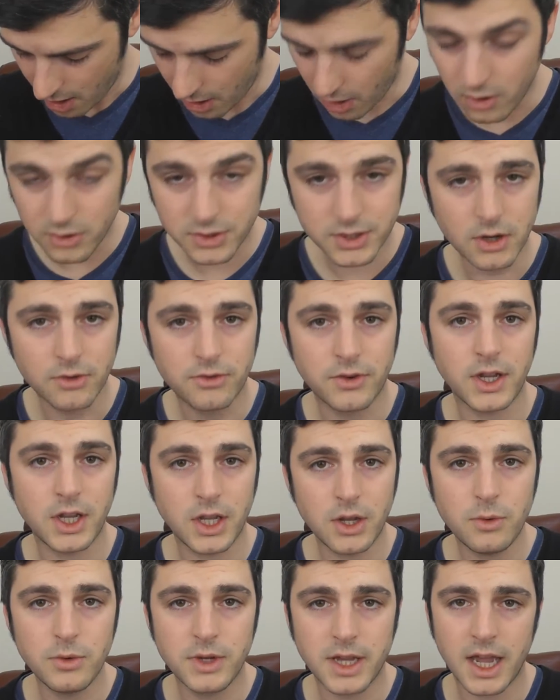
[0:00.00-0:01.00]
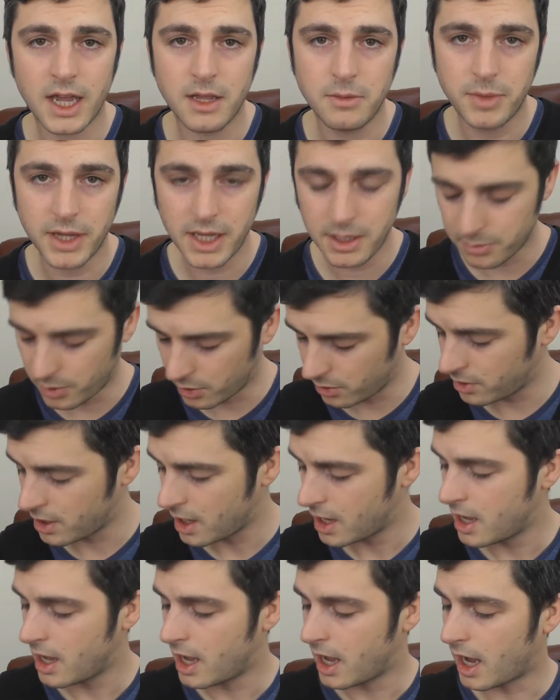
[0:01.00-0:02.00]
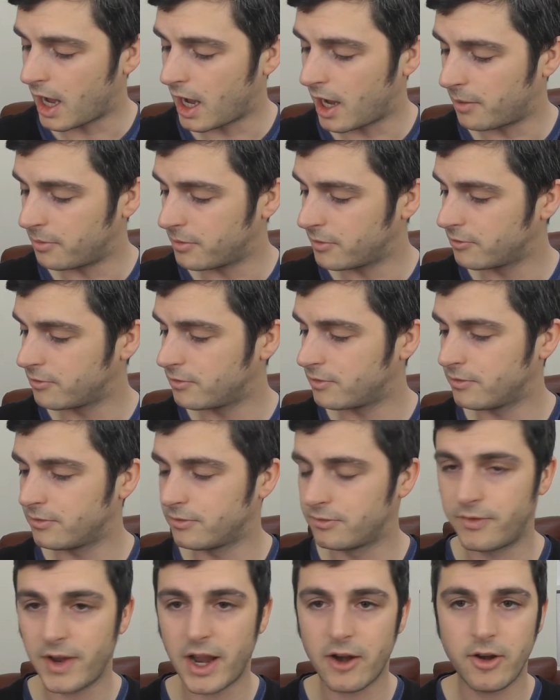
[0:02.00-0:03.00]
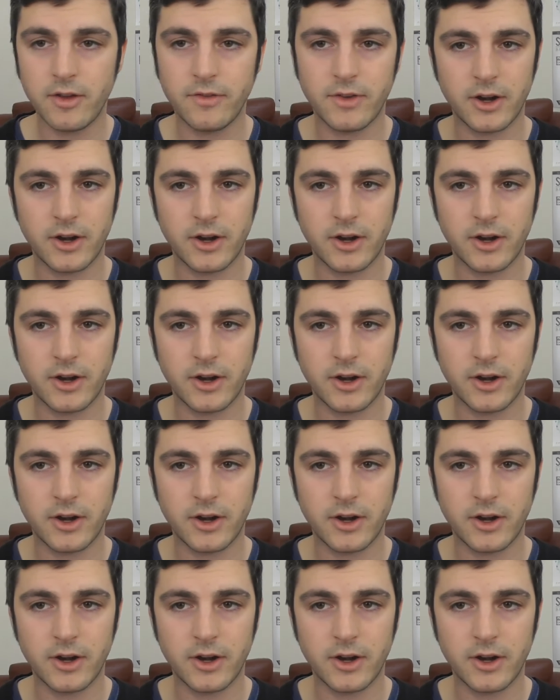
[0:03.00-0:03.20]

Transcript: Also for UK people, very,